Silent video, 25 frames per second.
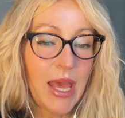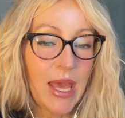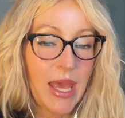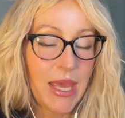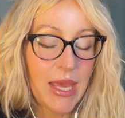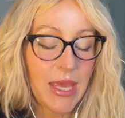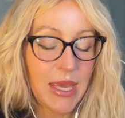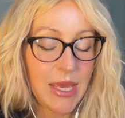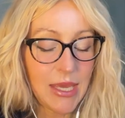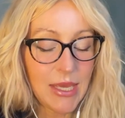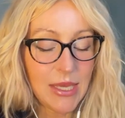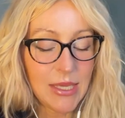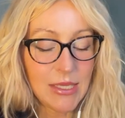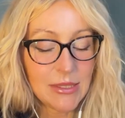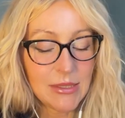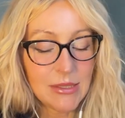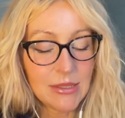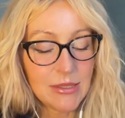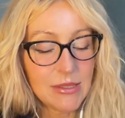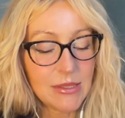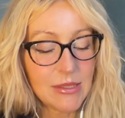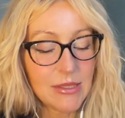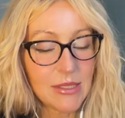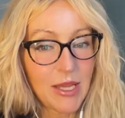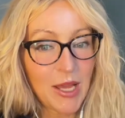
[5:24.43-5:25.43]

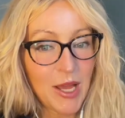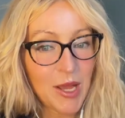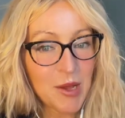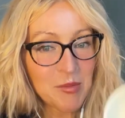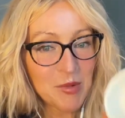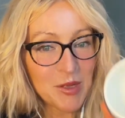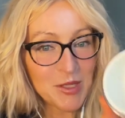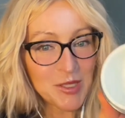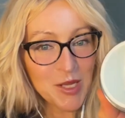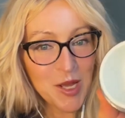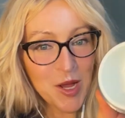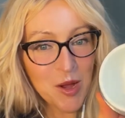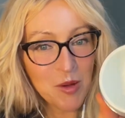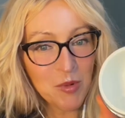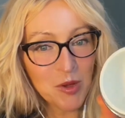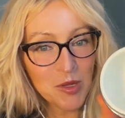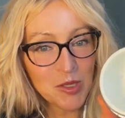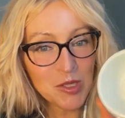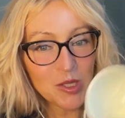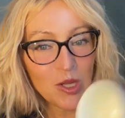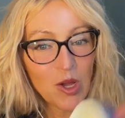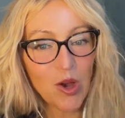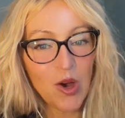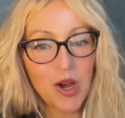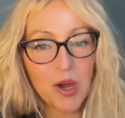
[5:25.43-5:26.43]
and it's
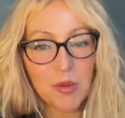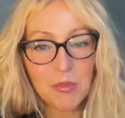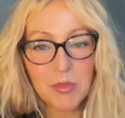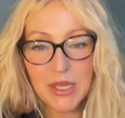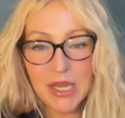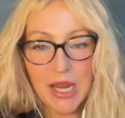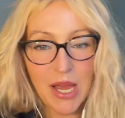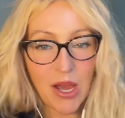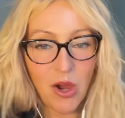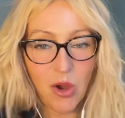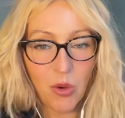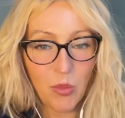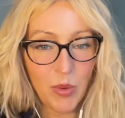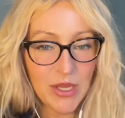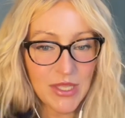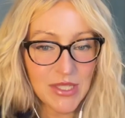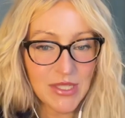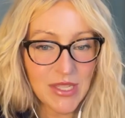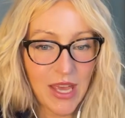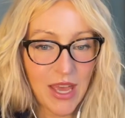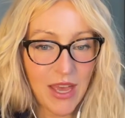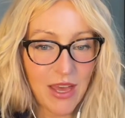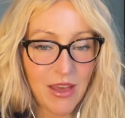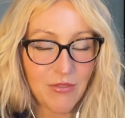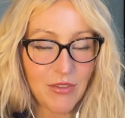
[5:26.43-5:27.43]
almost gone, but I
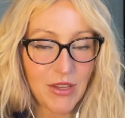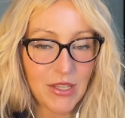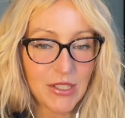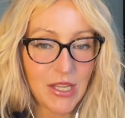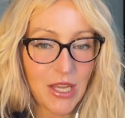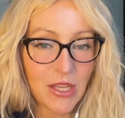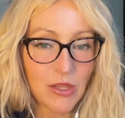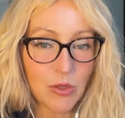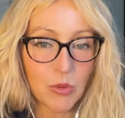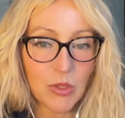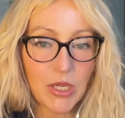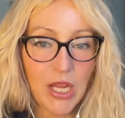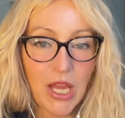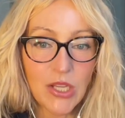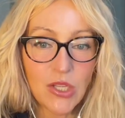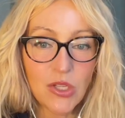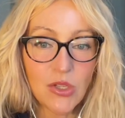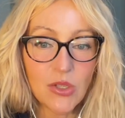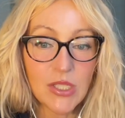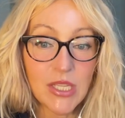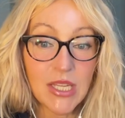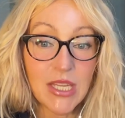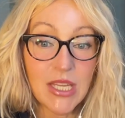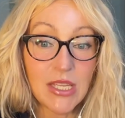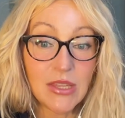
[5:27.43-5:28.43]
always have another one. I
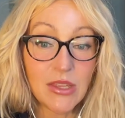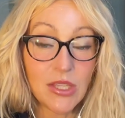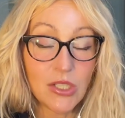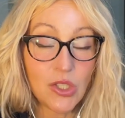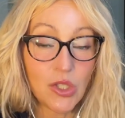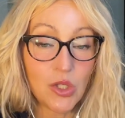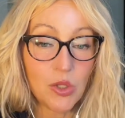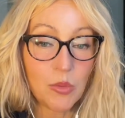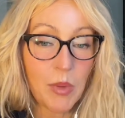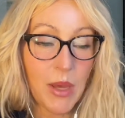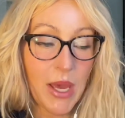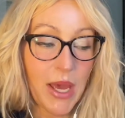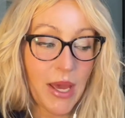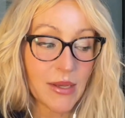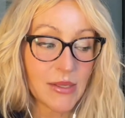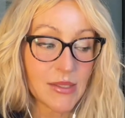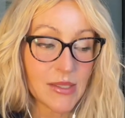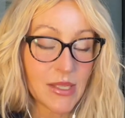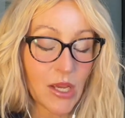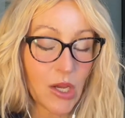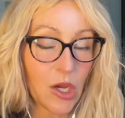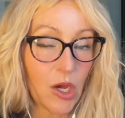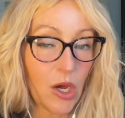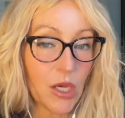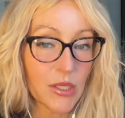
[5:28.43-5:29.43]
usually get the 2
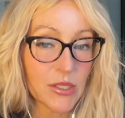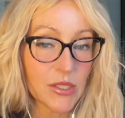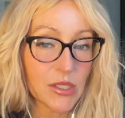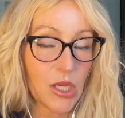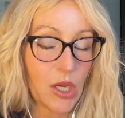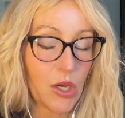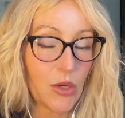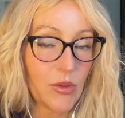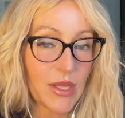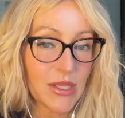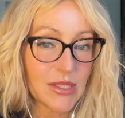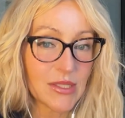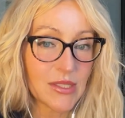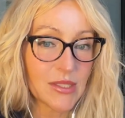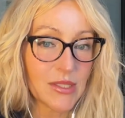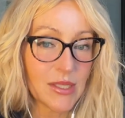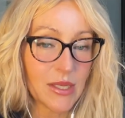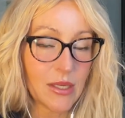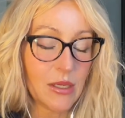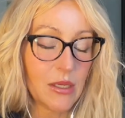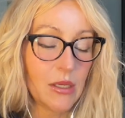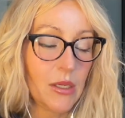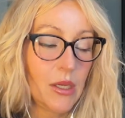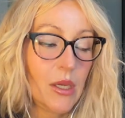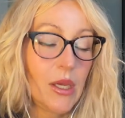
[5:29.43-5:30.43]
packs at Costco.
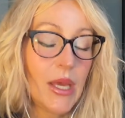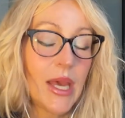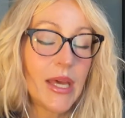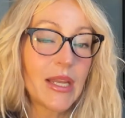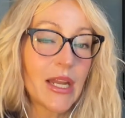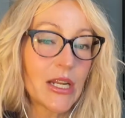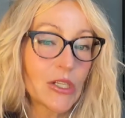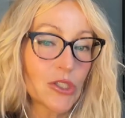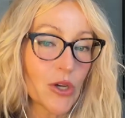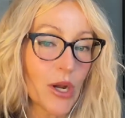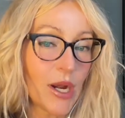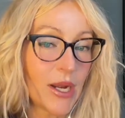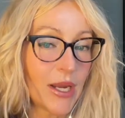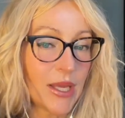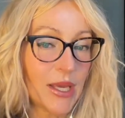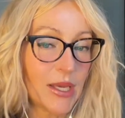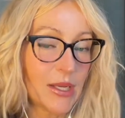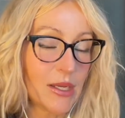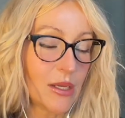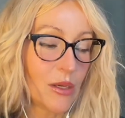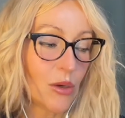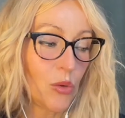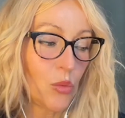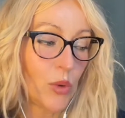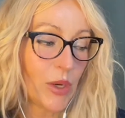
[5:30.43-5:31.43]
And I try to
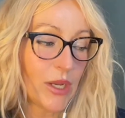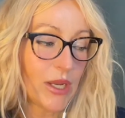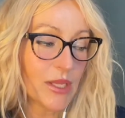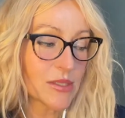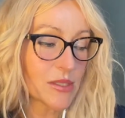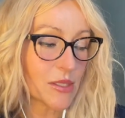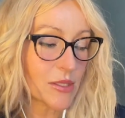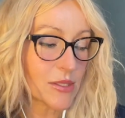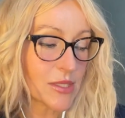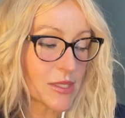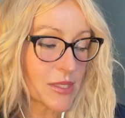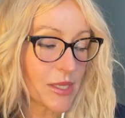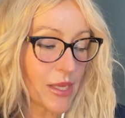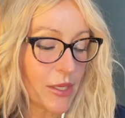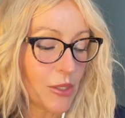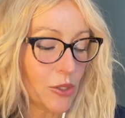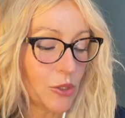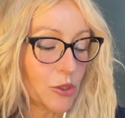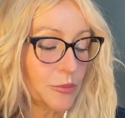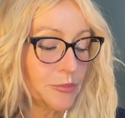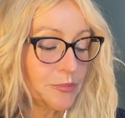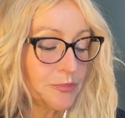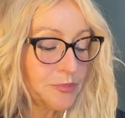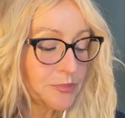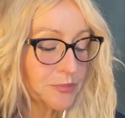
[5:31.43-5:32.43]
get it when it's on
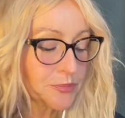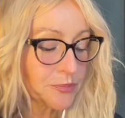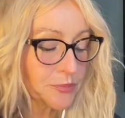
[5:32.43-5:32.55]
sale.